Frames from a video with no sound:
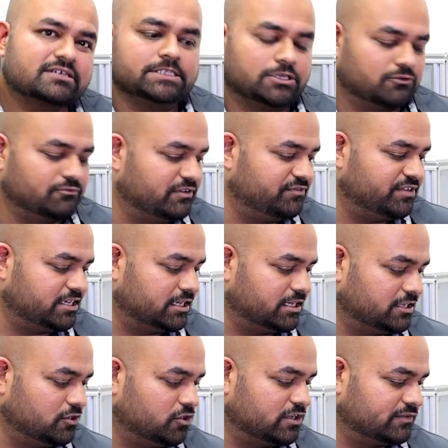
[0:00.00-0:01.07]
We've done
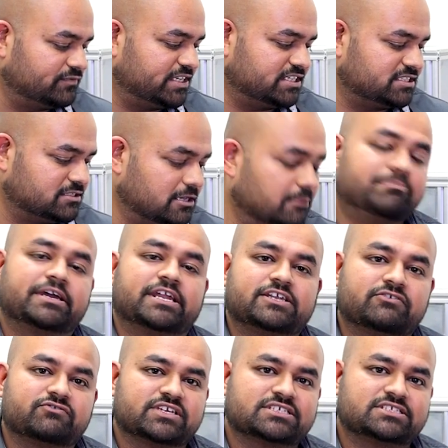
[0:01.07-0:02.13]
a lot of
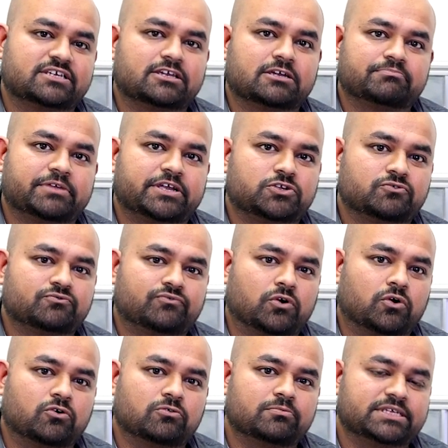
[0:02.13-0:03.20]
comparative testing compared to
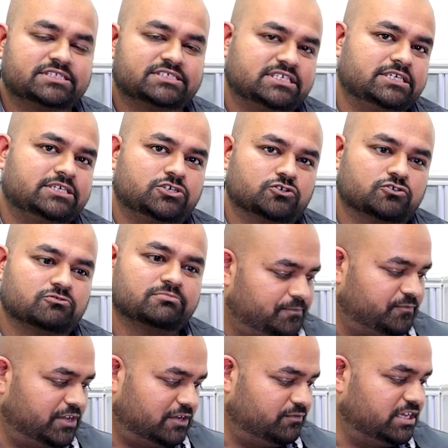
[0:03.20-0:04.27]
foam and CCubed,
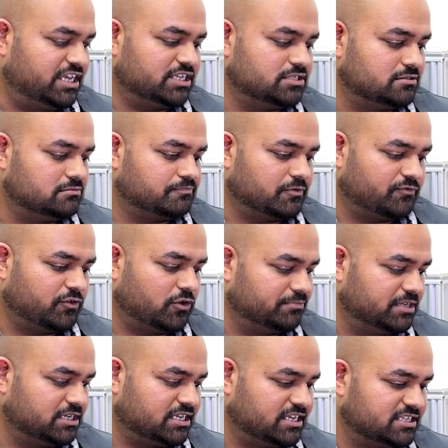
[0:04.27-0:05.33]
where we can perform
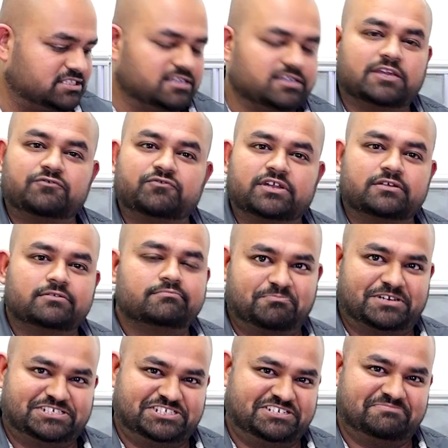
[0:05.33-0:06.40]
the test at different
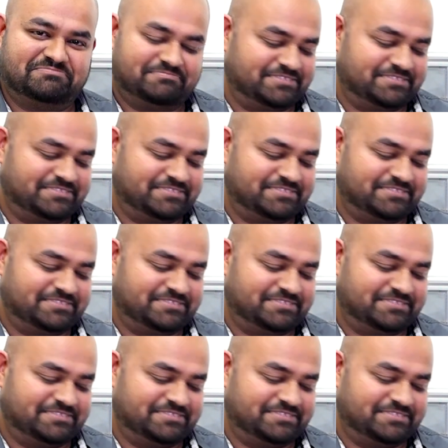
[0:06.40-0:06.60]
pressure,